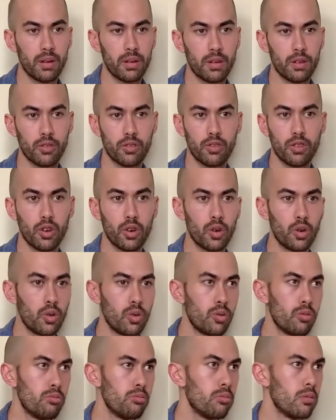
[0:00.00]
There's
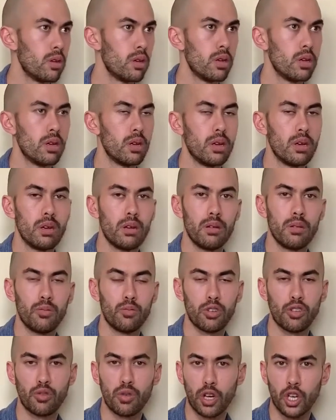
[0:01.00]
no
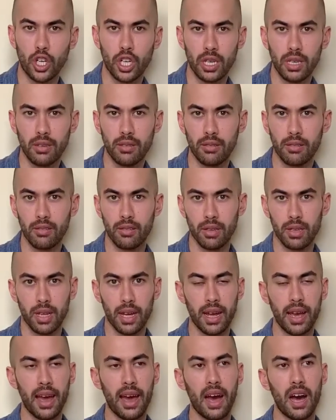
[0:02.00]
restrictions that
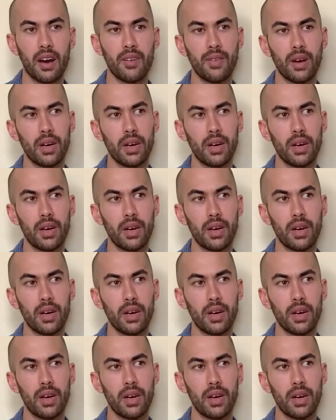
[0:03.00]
I have.